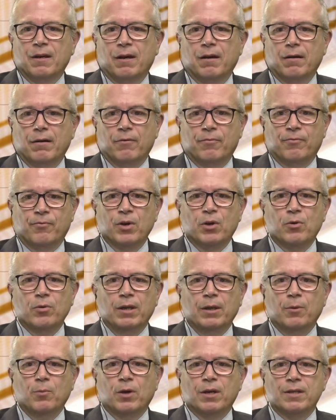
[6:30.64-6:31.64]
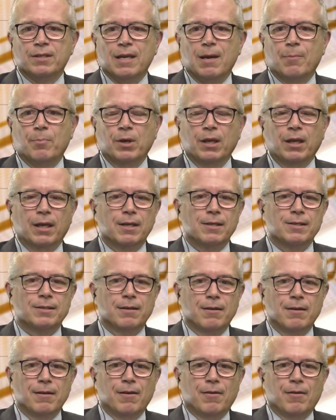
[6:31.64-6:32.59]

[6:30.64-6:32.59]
Frequently, what is happening is